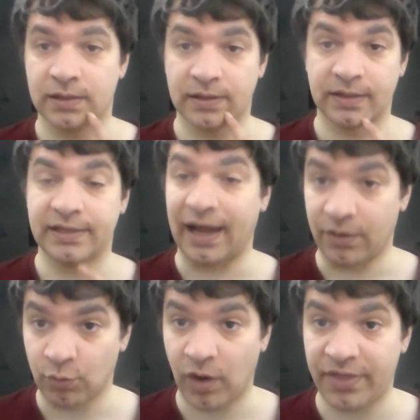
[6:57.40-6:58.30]
Now,
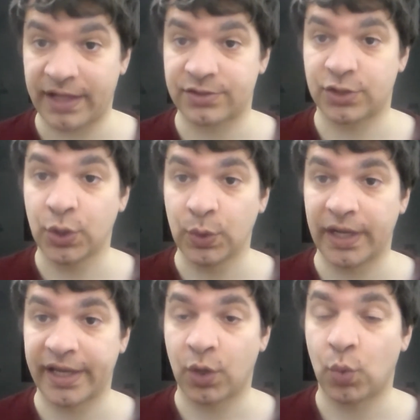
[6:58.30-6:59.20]
while that's
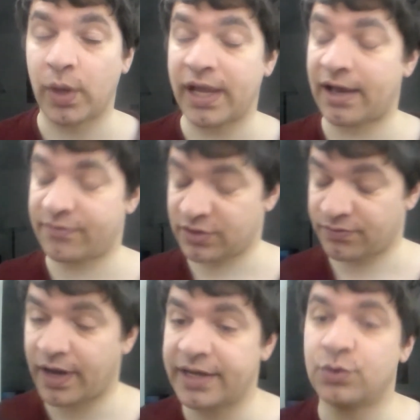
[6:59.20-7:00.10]
cooling, we have to
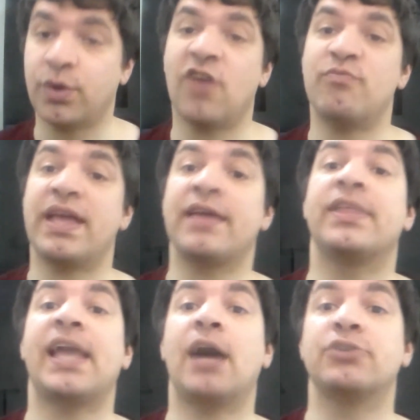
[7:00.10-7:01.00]
find a way of making the outer